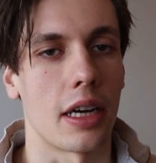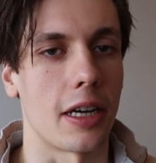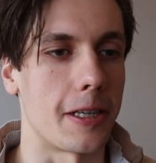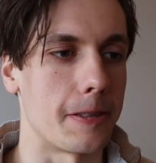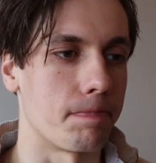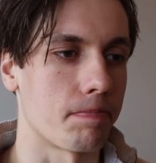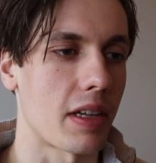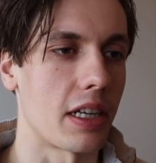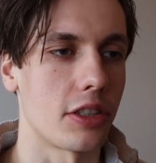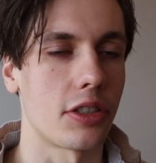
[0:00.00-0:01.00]

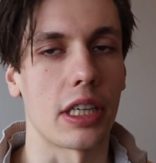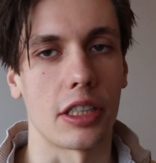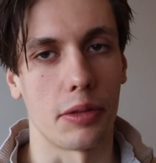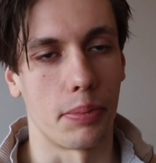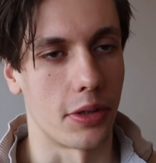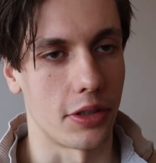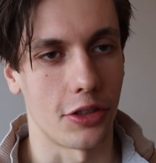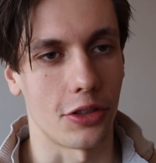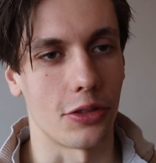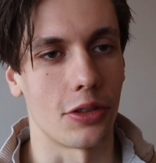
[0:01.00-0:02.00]
I just think it's important
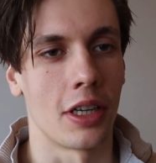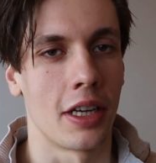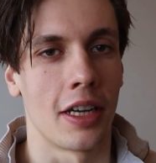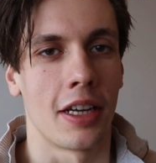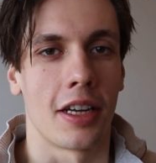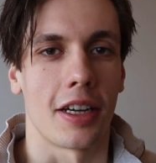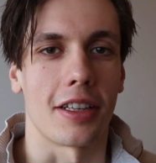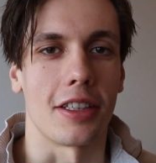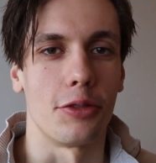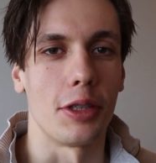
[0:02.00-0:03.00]
to
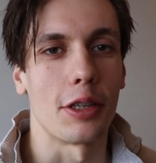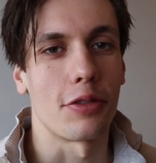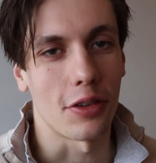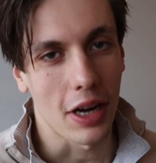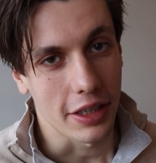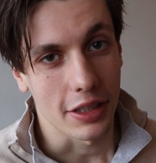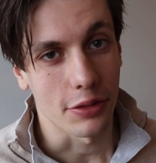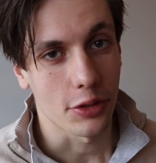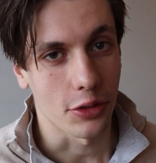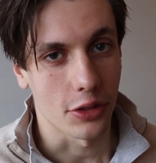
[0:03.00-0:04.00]
read a variety
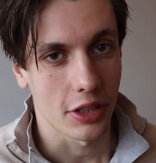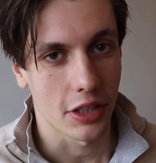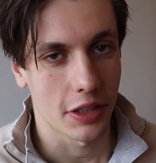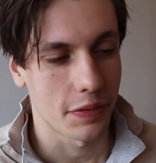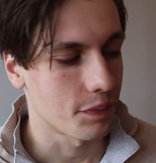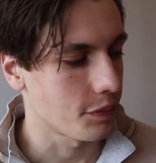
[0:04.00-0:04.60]
of sources.